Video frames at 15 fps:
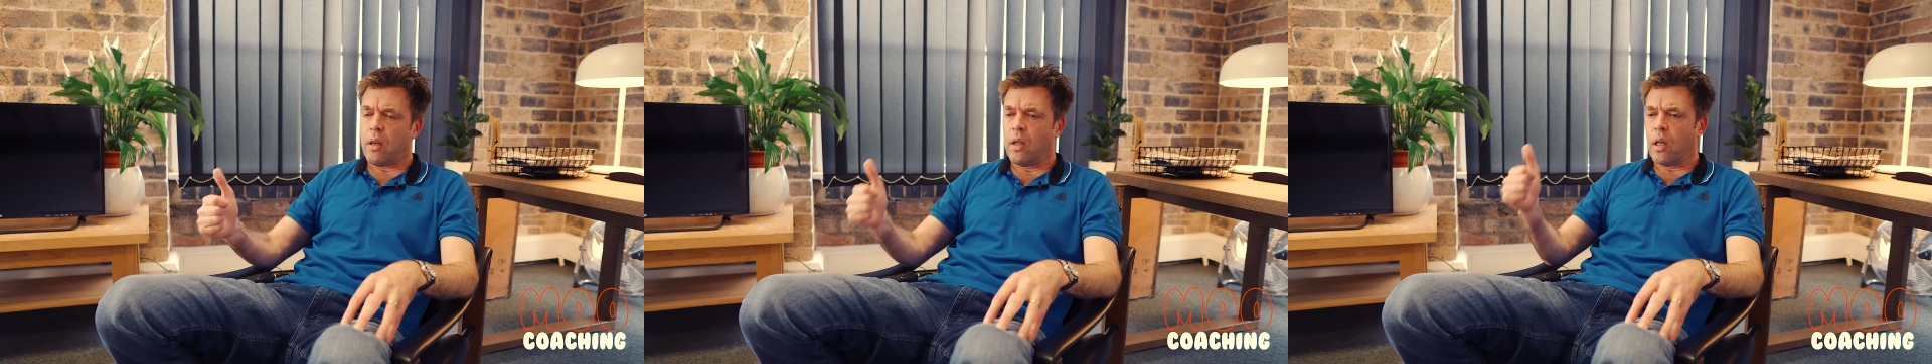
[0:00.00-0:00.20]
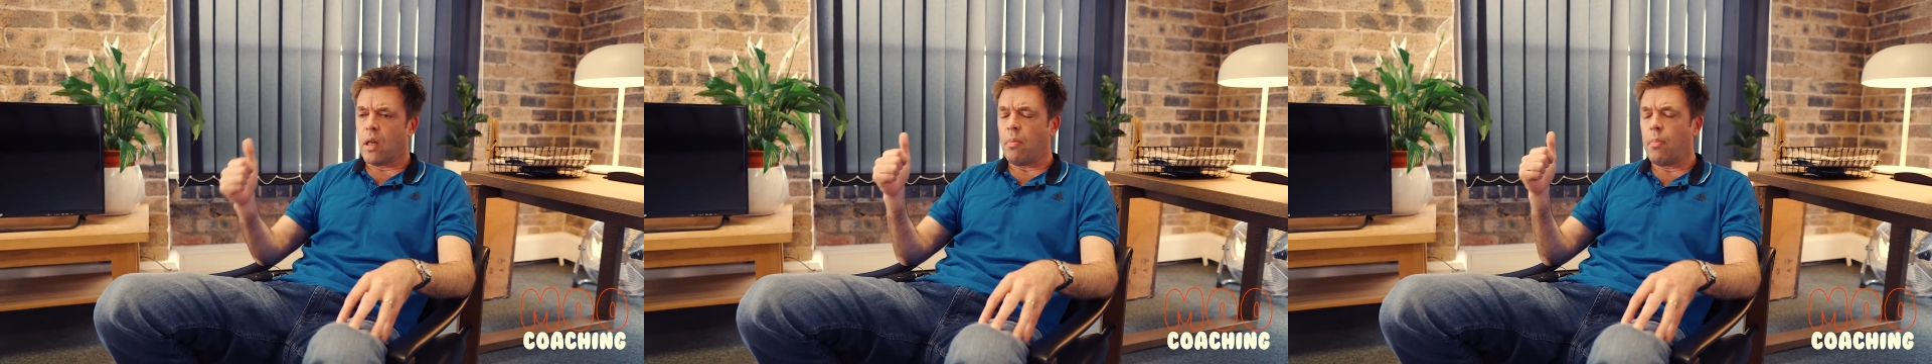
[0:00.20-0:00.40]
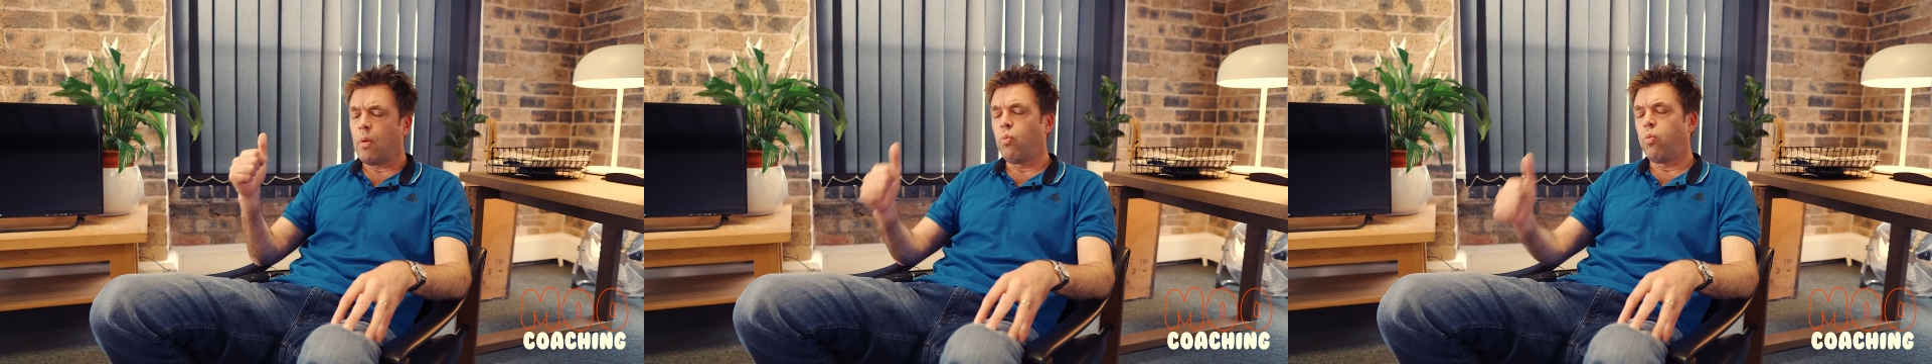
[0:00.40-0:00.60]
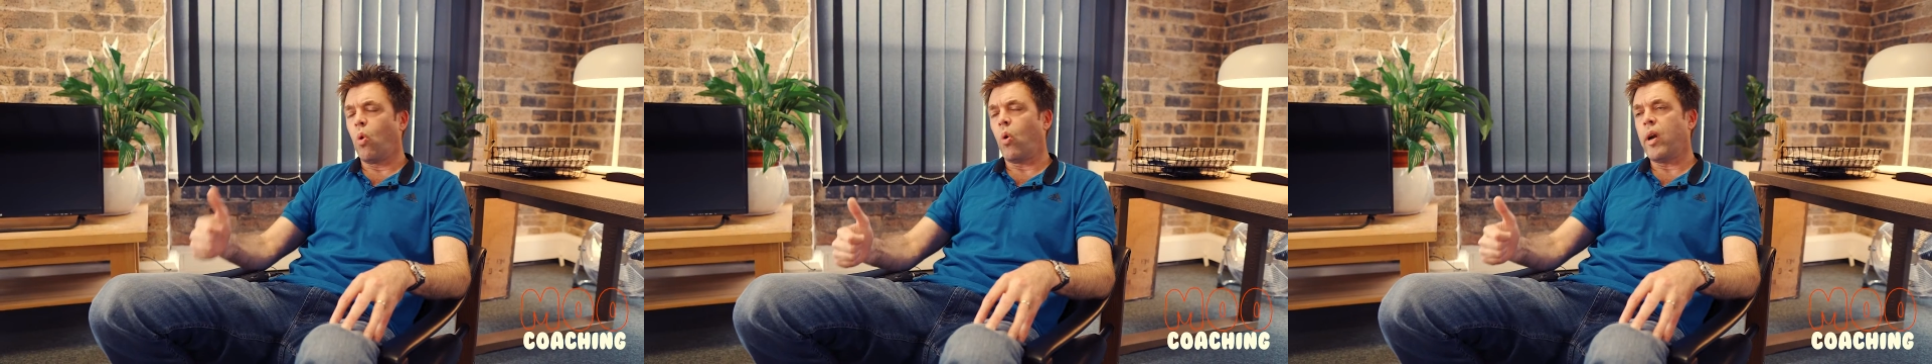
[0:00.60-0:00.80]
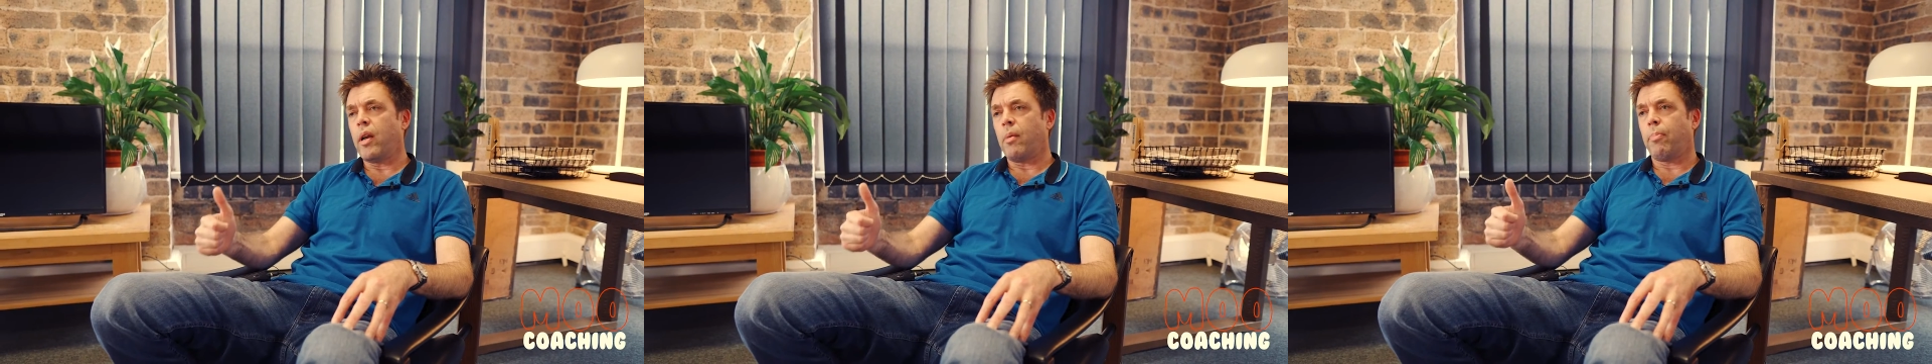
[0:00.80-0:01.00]
you can be
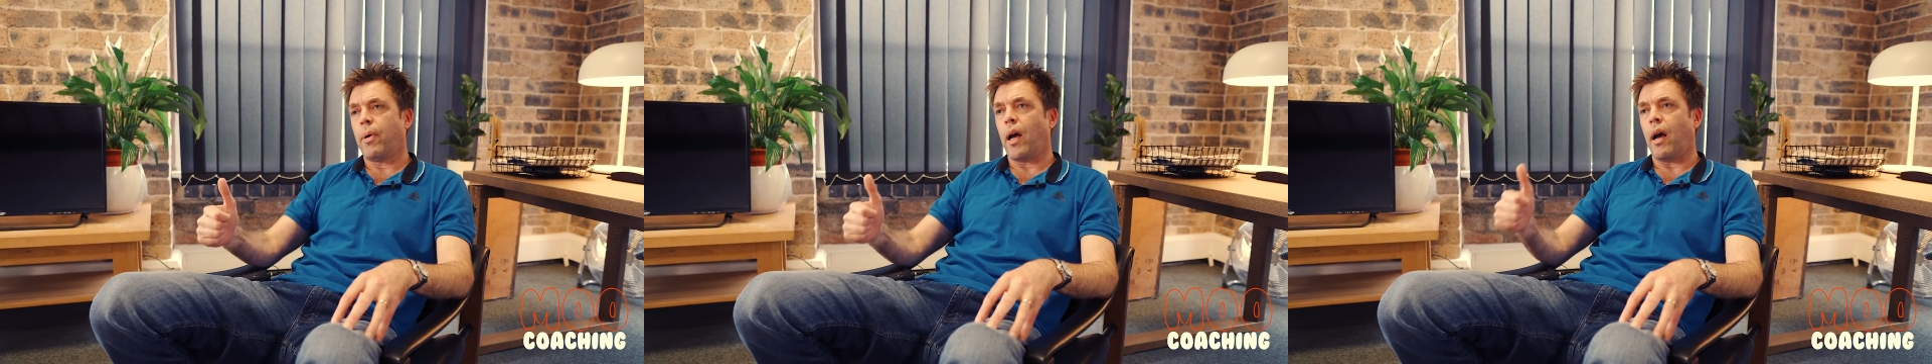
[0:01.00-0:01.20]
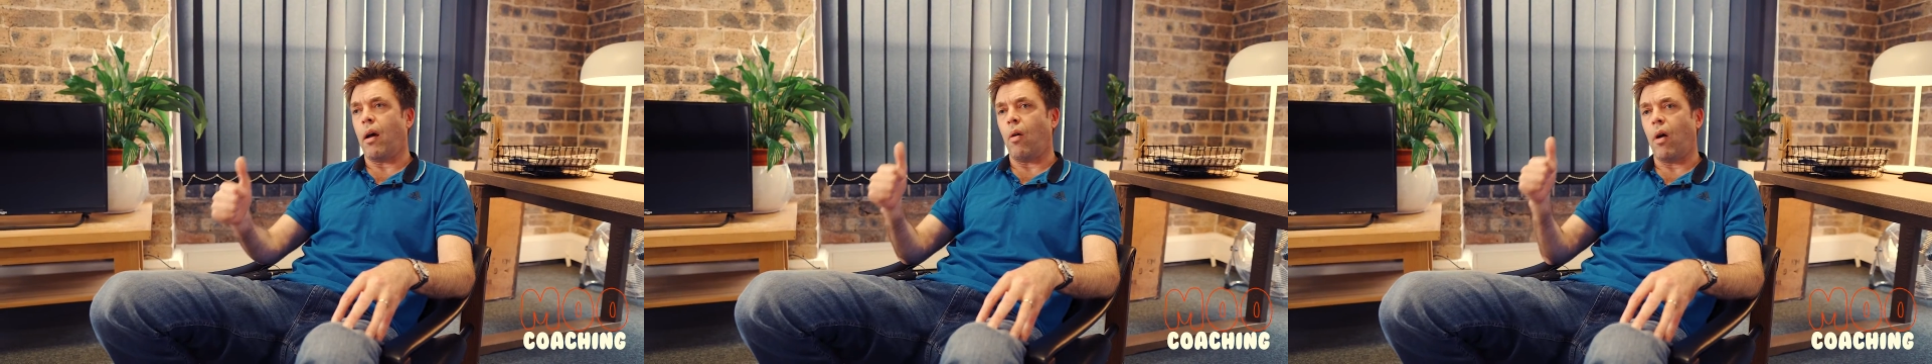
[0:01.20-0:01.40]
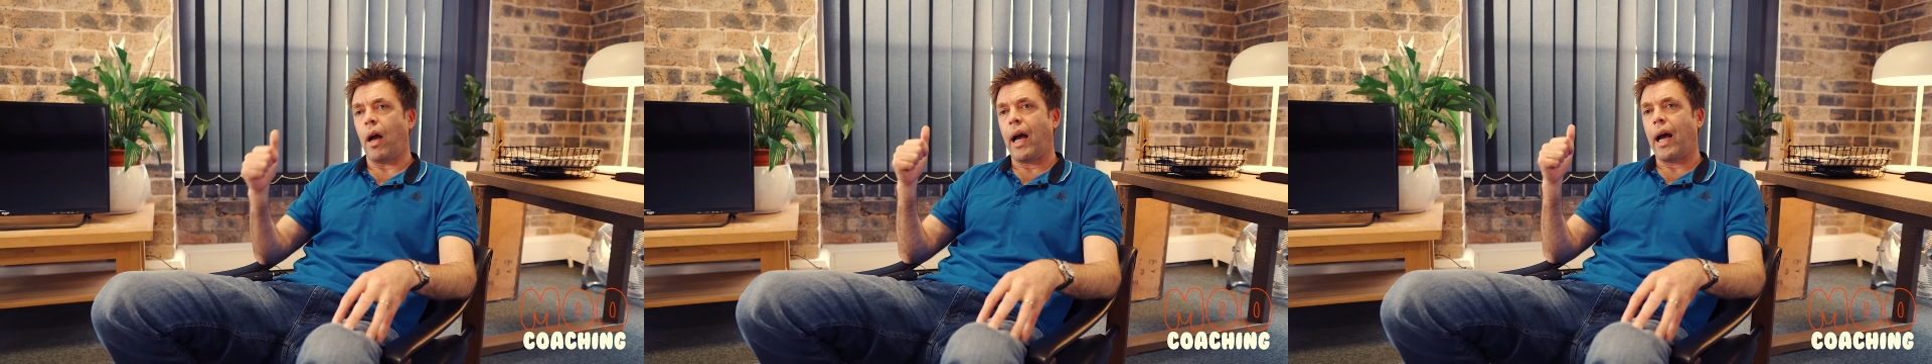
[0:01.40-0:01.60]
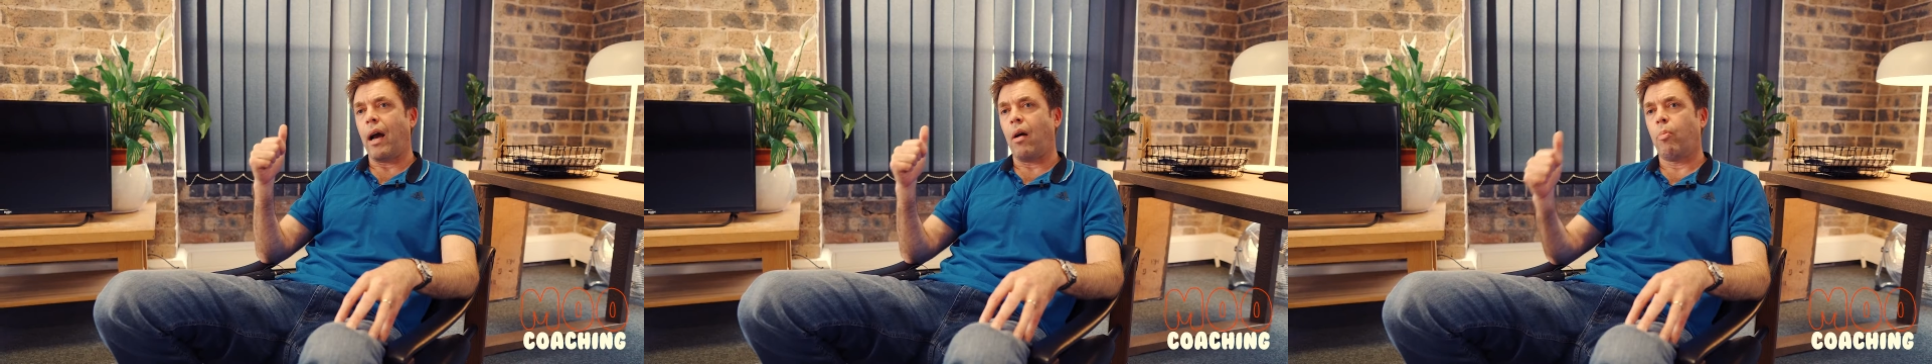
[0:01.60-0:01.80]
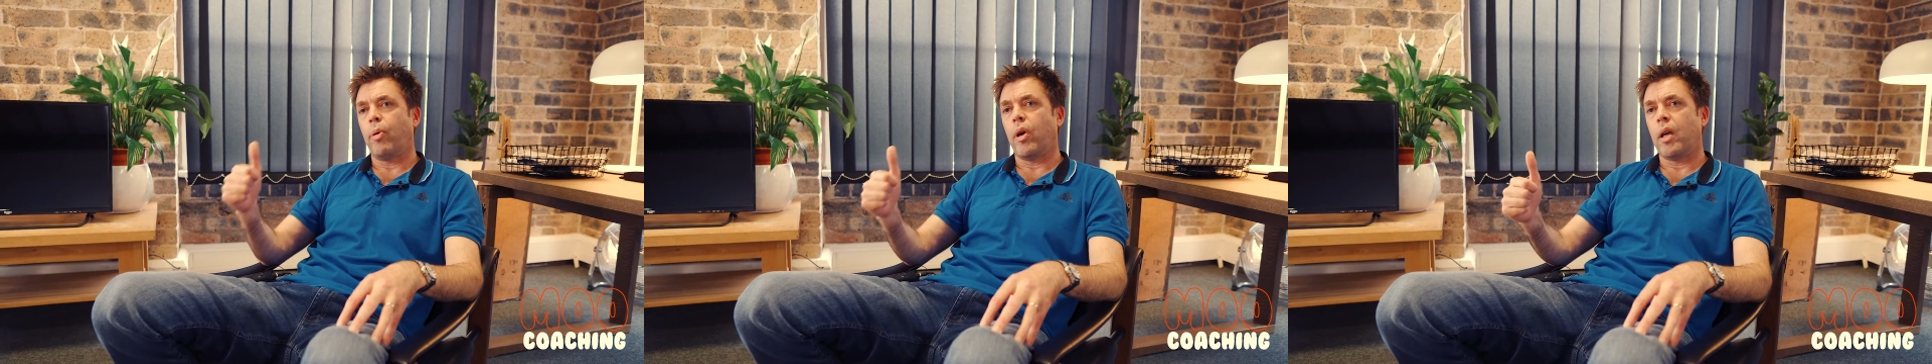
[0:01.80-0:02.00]
worried about
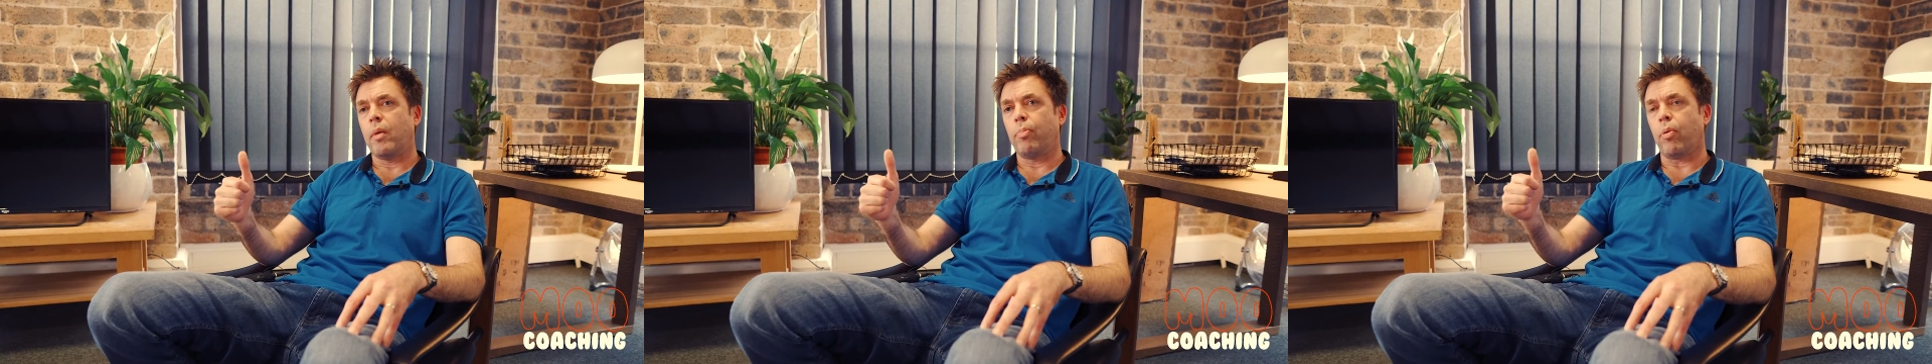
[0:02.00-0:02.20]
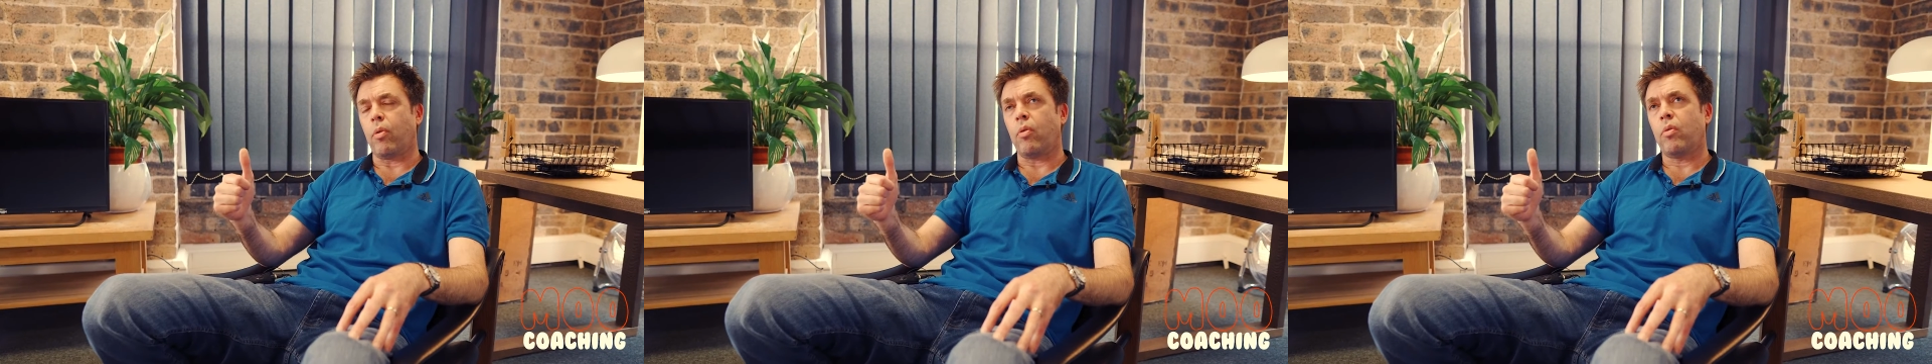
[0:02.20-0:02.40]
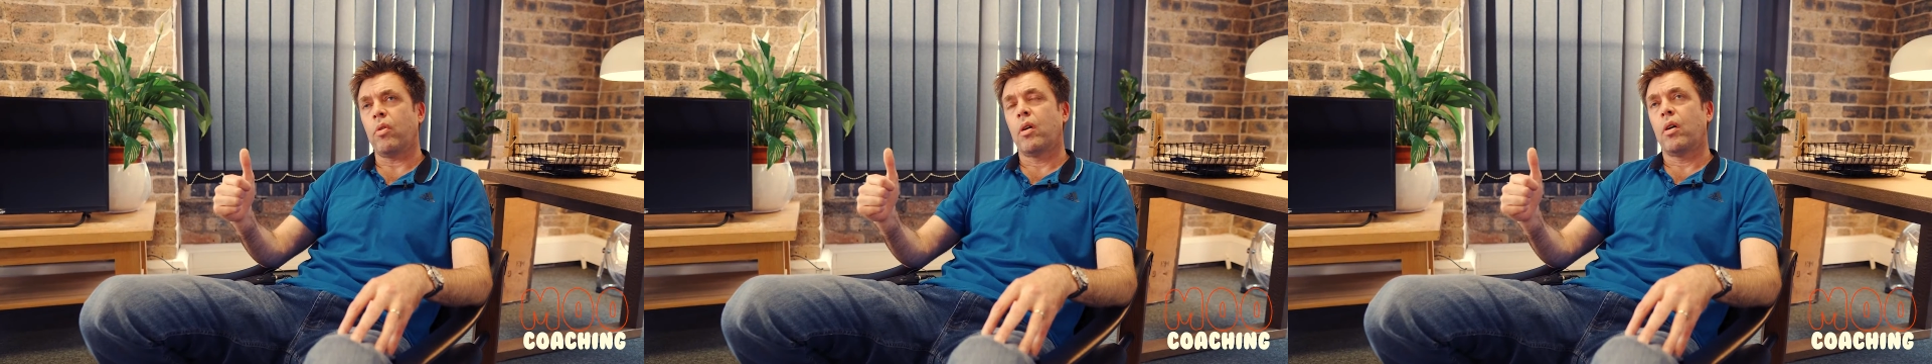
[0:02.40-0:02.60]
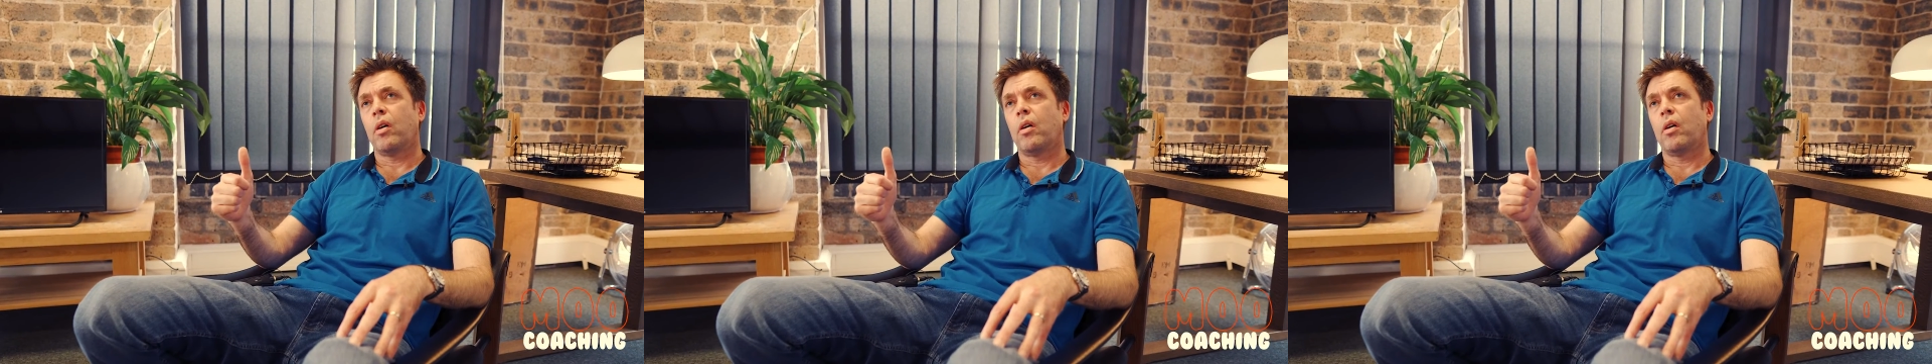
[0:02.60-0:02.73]
how people